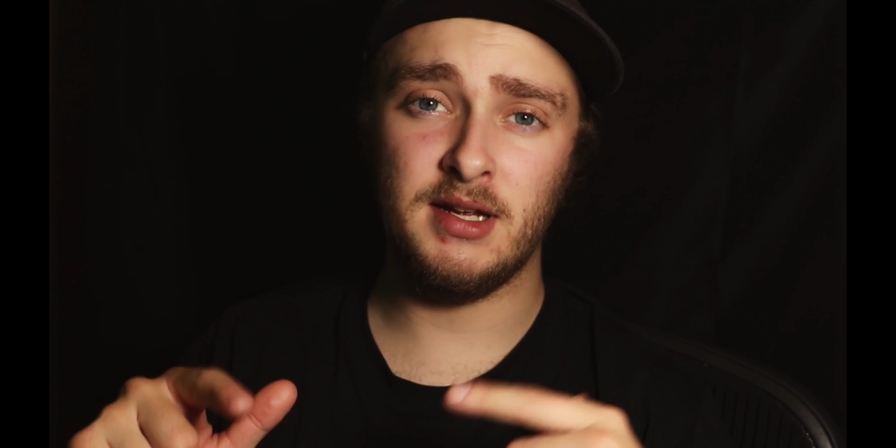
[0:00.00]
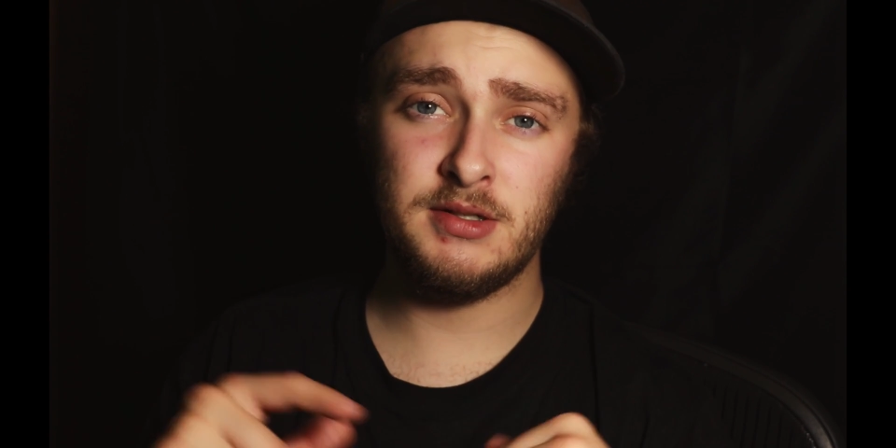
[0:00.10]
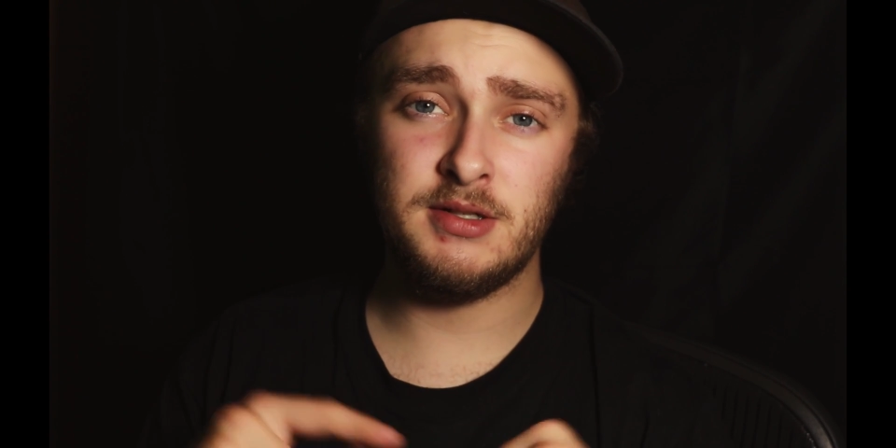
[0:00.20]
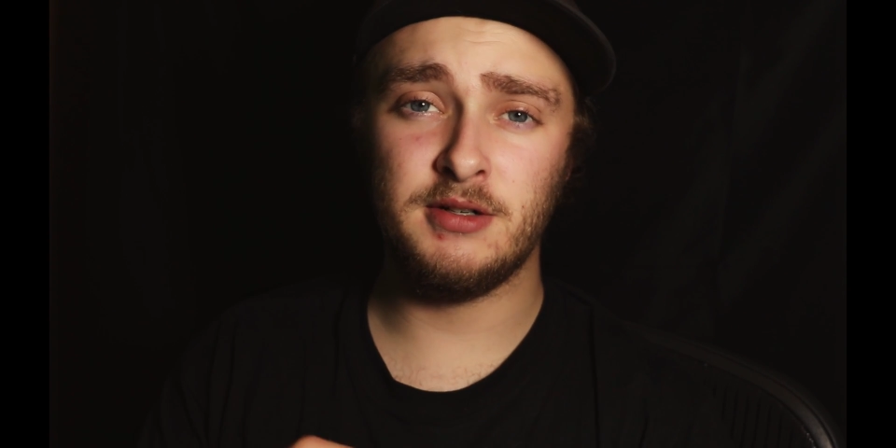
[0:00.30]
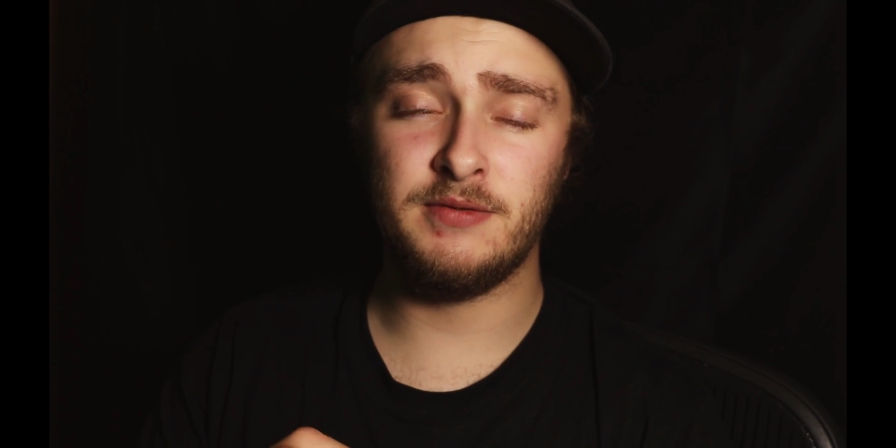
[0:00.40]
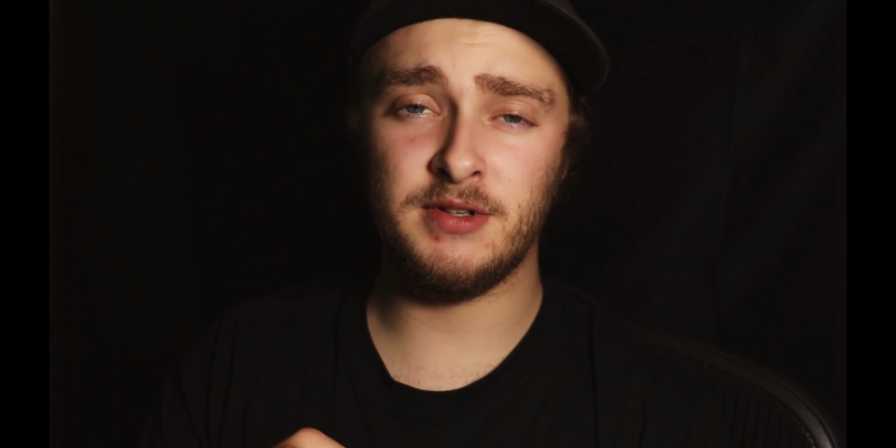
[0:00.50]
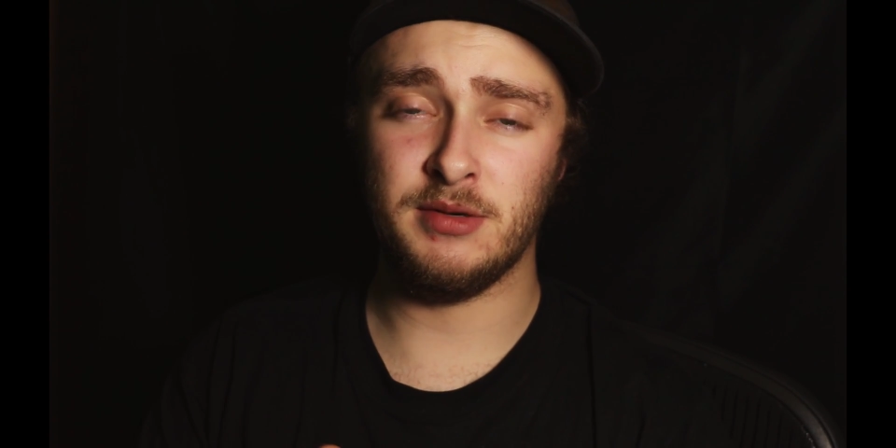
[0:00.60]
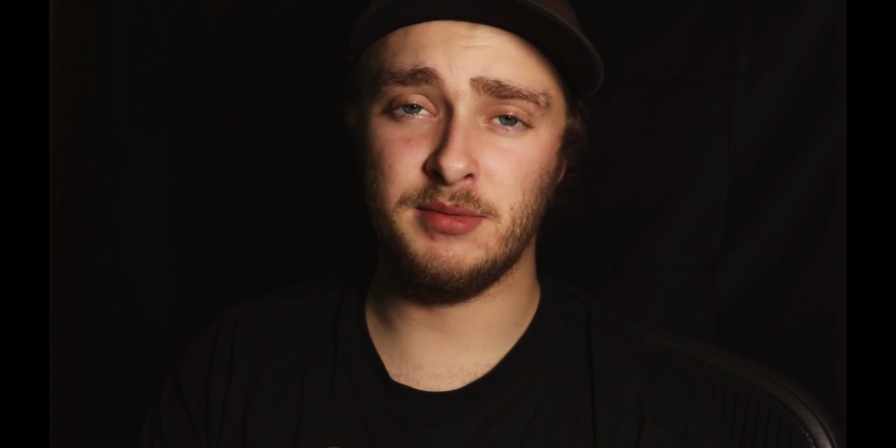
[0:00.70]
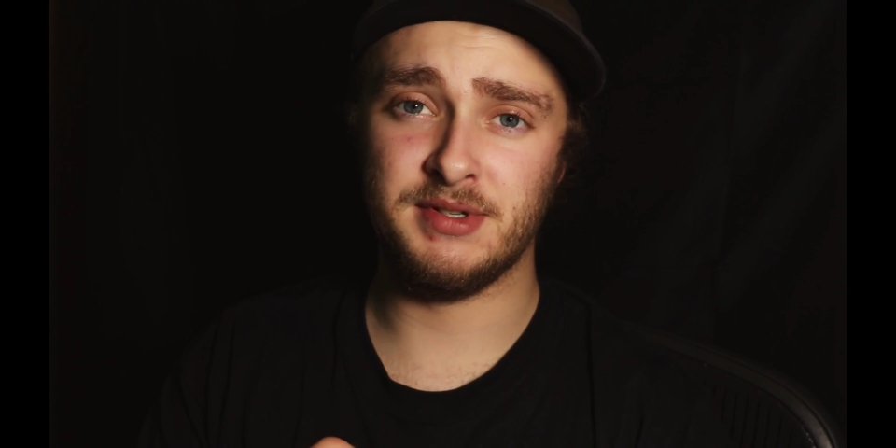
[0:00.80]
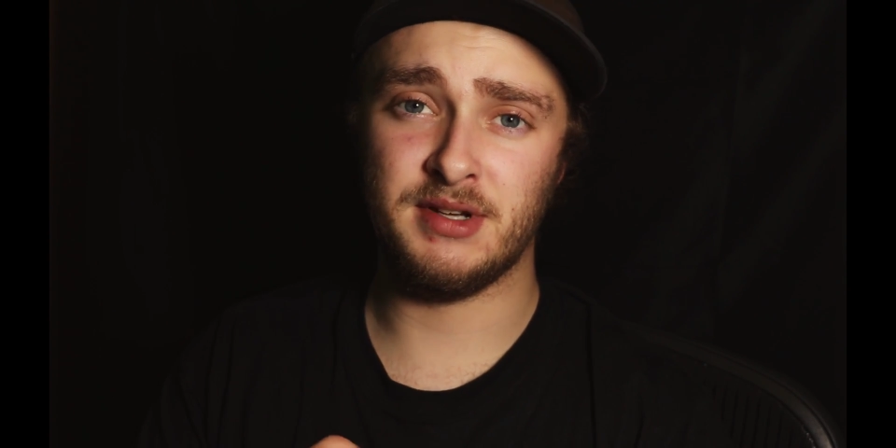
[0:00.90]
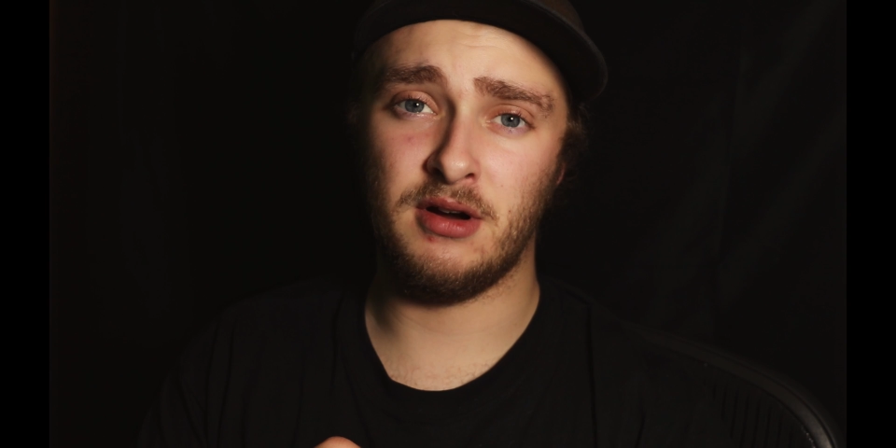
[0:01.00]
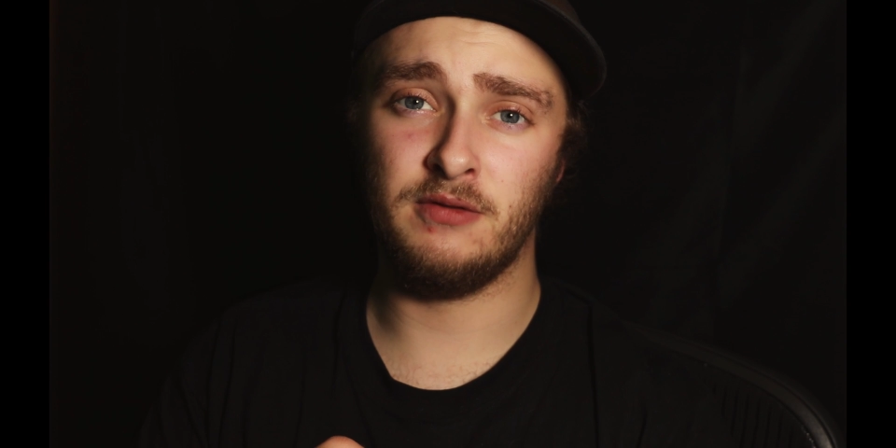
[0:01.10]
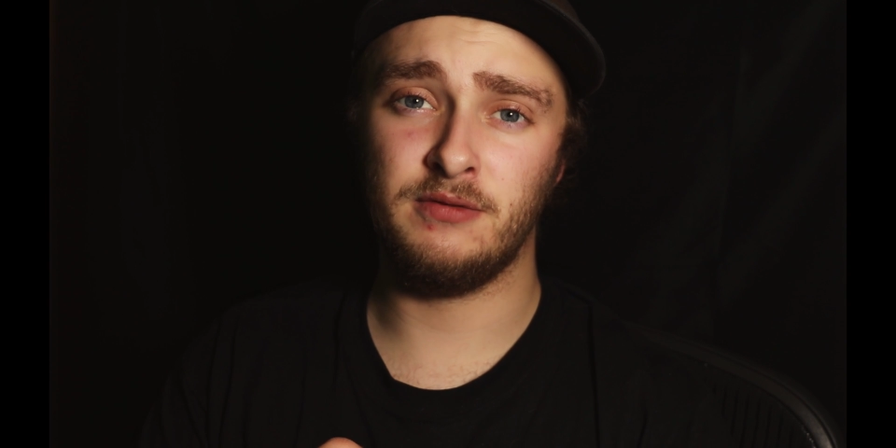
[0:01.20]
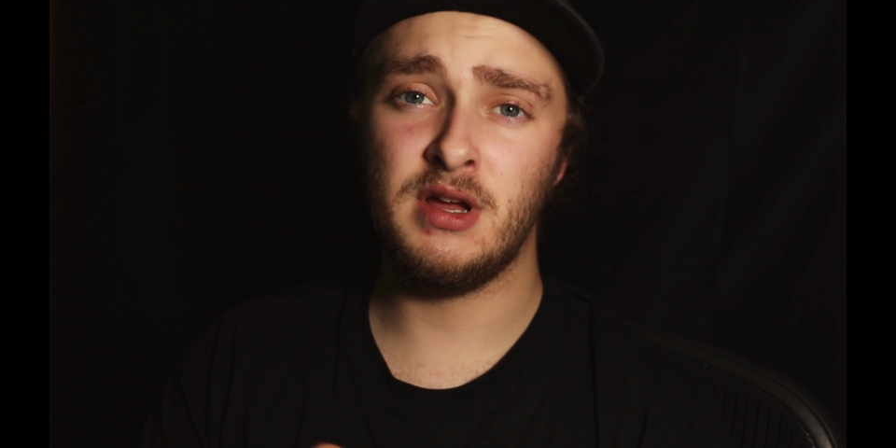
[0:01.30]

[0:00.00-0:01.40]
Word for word: into DaVinci Resolve.